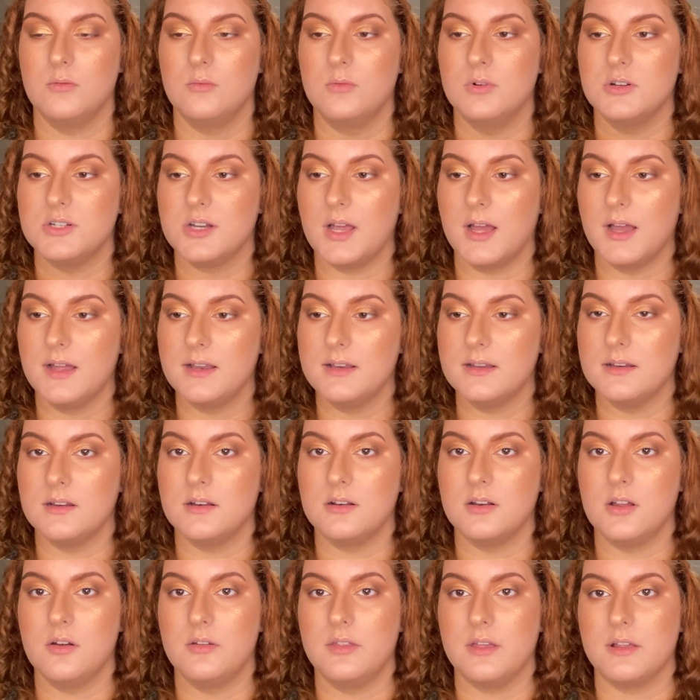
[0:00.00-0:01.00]
Which I didn't
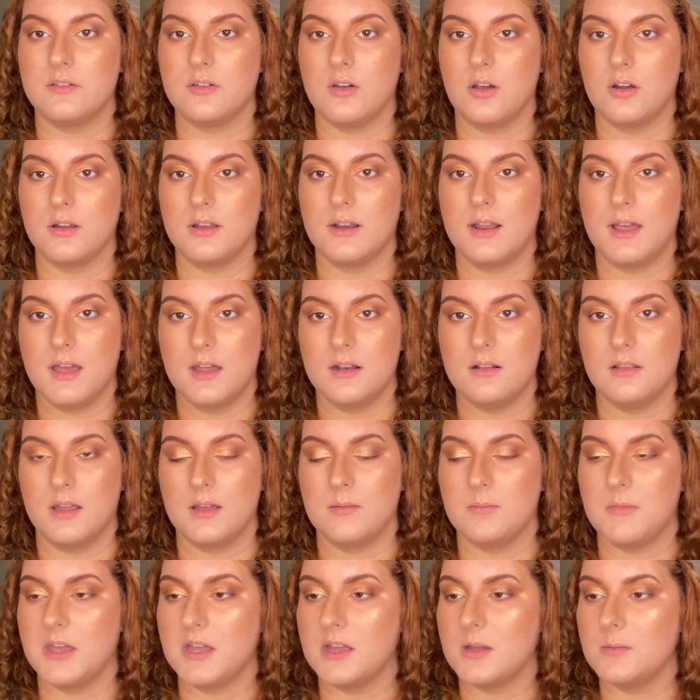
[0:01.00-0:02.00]
know that Target had like
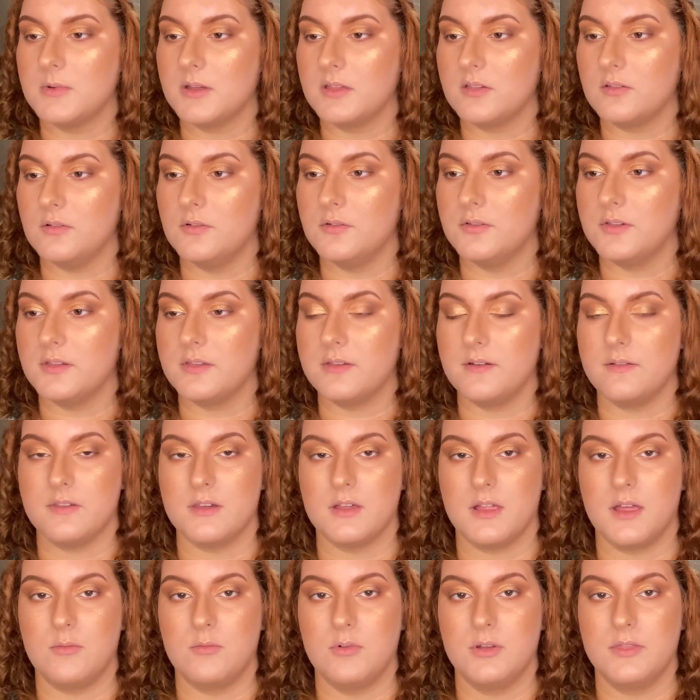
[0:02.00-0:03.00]
makeup exclusives
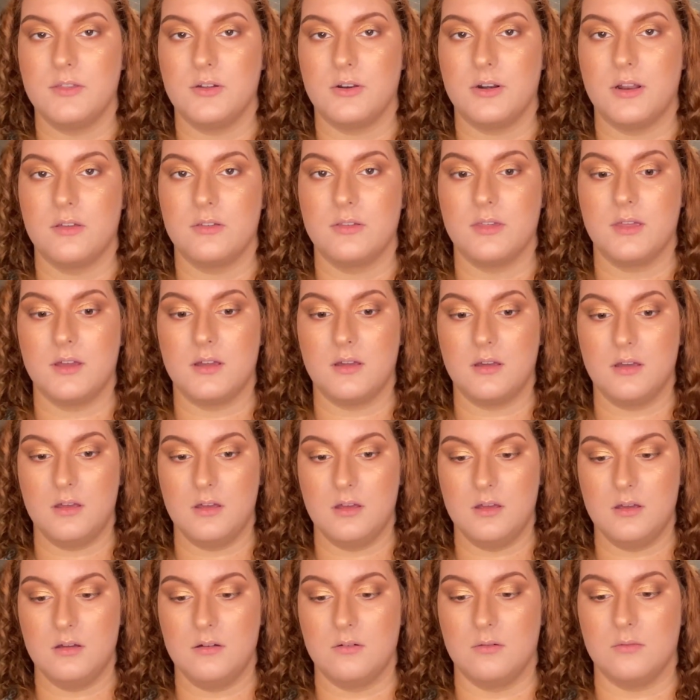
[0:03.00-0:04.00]
until I went there, and I was like,
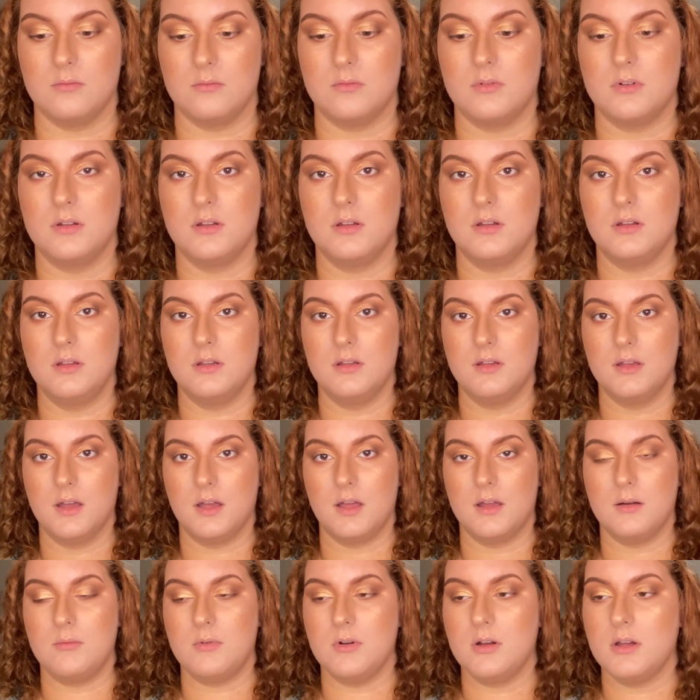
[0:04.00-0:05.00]
oh,
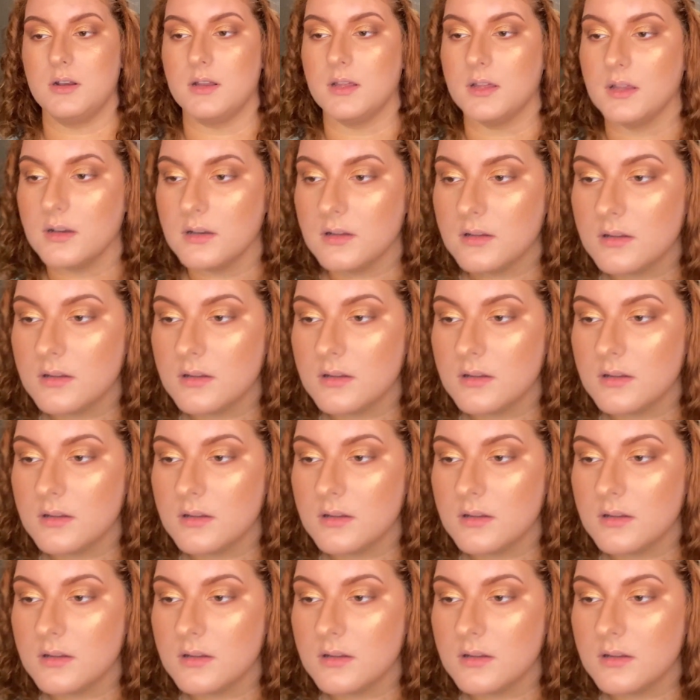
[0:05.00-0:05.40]
I want it.